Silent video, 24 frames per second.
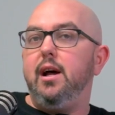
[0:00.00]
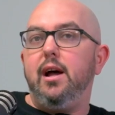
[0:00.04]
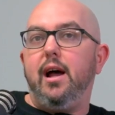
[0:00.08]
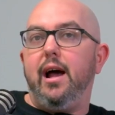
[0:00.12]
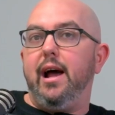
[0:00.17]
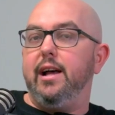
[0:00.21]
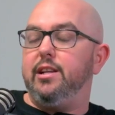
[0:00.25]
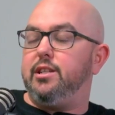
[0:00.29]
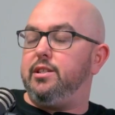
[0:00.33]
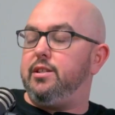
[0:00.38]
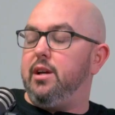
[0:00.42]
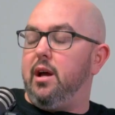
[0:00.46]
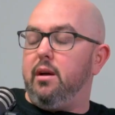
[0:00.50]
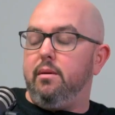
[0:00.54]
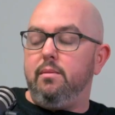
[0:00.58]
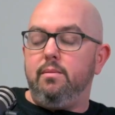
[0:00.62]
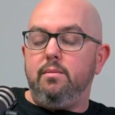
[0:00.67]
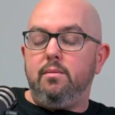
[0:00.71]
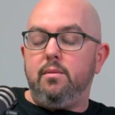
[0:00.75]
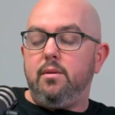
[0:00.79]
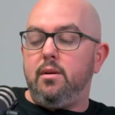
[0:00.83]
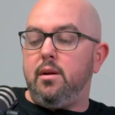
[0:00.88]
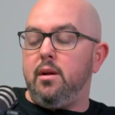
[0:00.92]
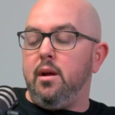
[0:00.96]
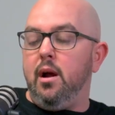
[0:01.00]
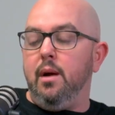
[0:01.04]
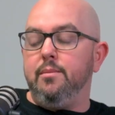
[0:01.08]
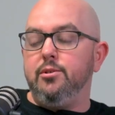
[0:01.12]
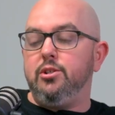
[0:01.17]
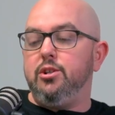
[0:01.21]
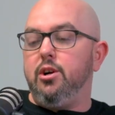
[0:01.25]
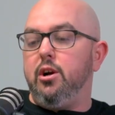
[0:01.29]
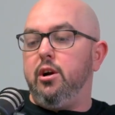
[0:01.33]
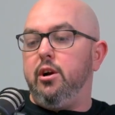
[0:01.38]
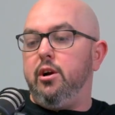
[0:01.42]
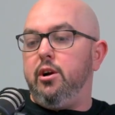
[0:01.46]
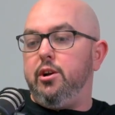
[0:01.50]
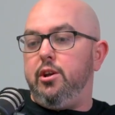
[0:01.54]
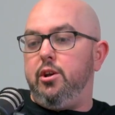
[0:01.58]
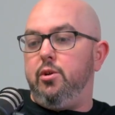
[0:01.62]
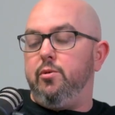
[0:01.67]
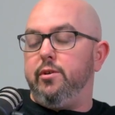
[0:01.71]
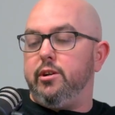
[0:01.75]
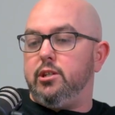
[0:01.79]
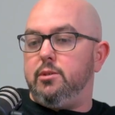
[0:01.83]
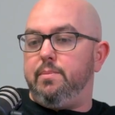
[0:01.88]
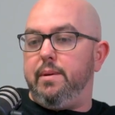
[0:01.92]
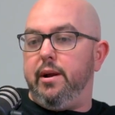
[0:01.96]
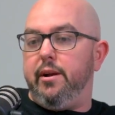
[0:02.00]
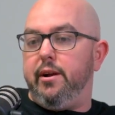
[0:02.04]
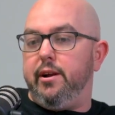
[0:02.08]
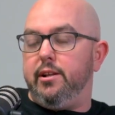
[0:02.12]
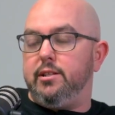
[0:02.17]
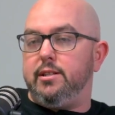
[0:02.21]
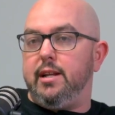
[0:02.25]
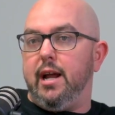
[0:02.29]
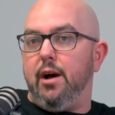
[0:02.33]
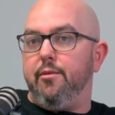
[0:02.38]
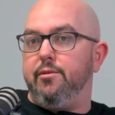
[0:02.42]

as I'm sure you experienced,